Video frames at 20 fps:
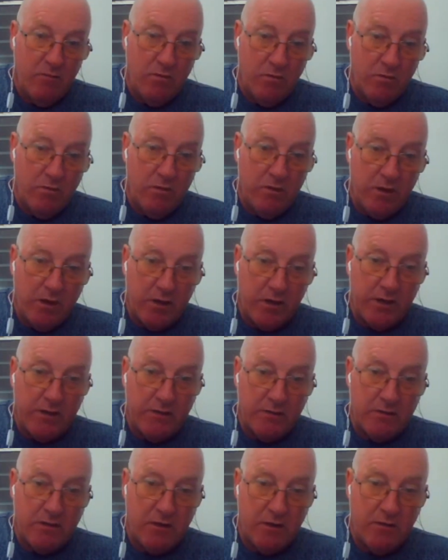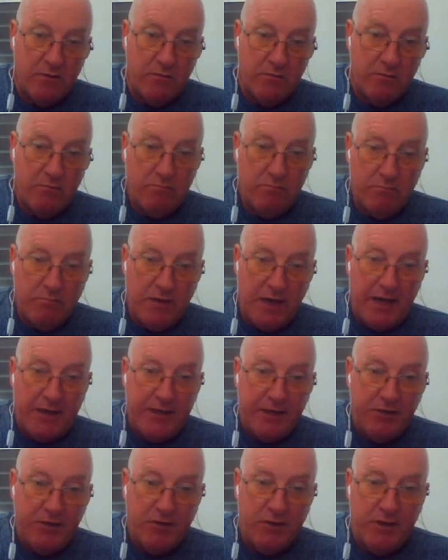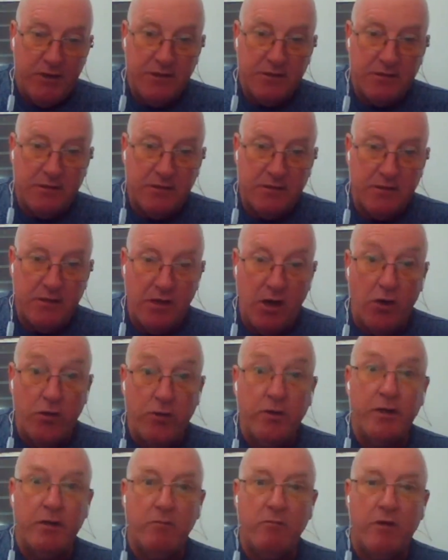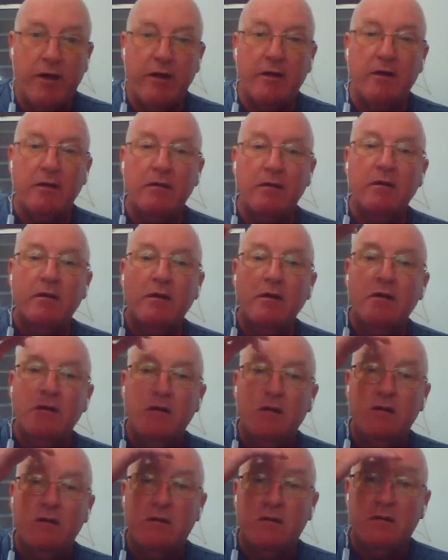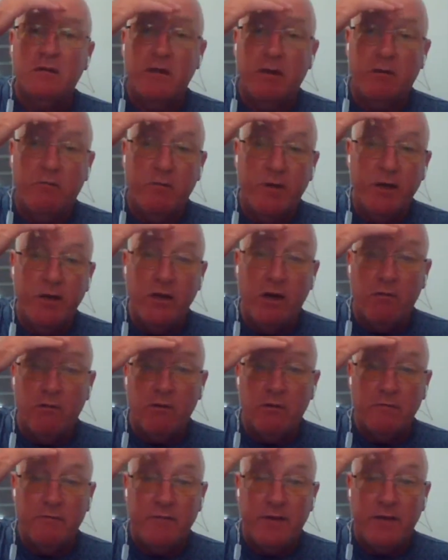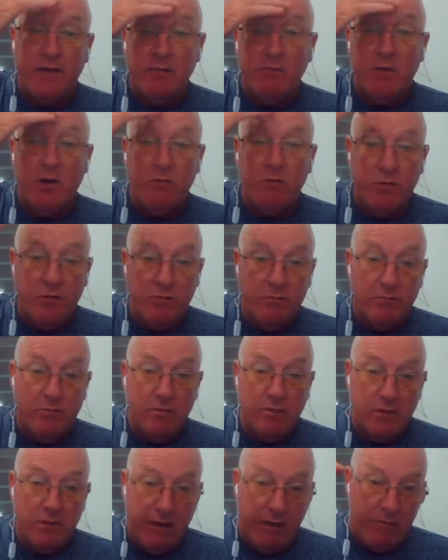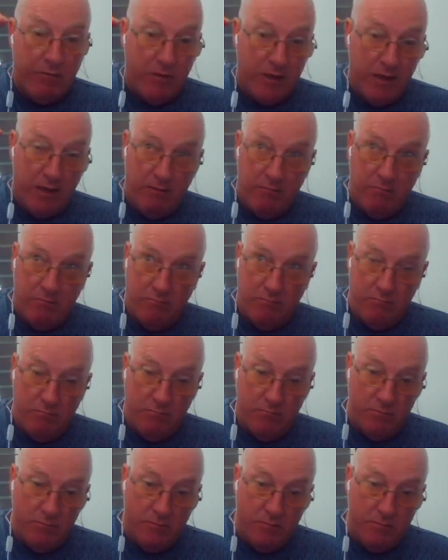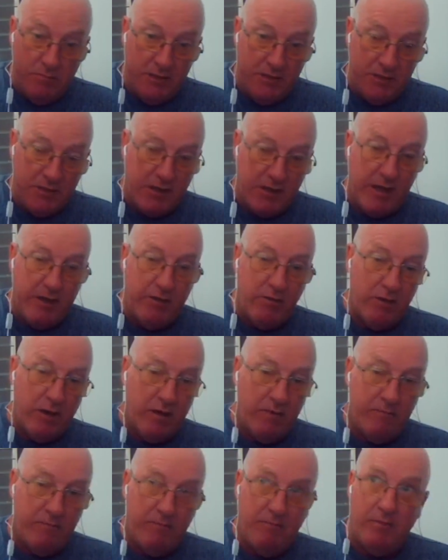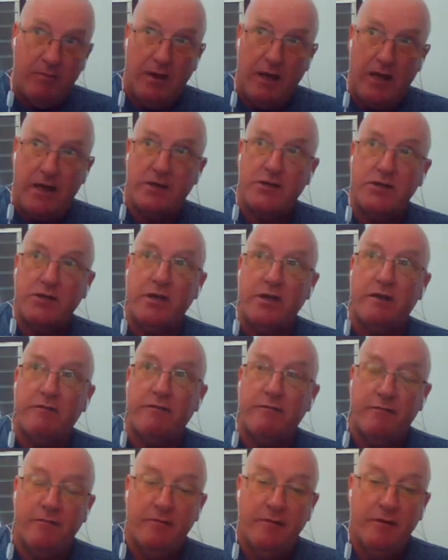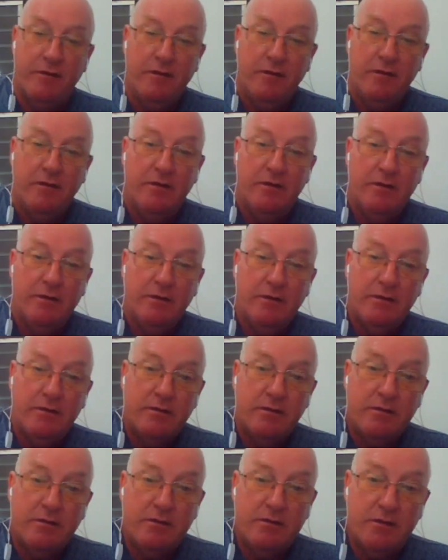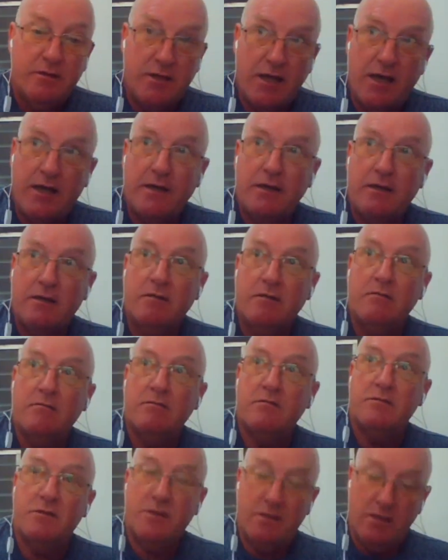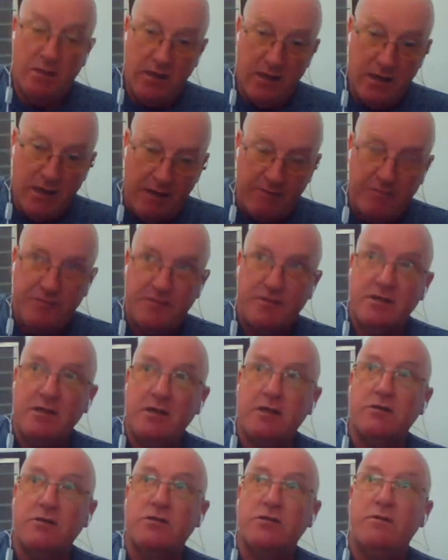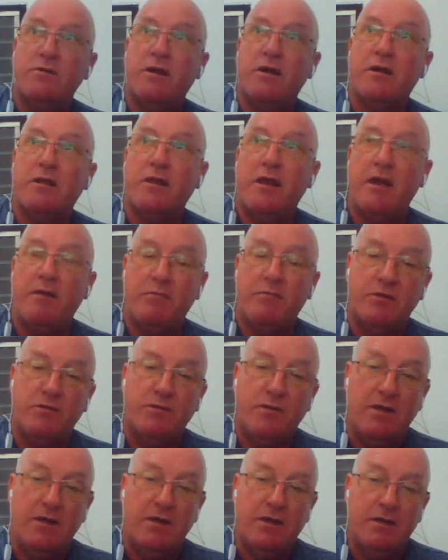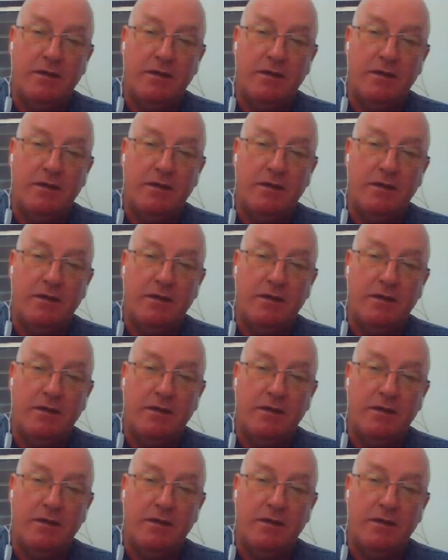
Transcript: okay, so planting trees is the only way that we know of at the moment that can be scaled up large enough to take enough CO2 out of the atmosphere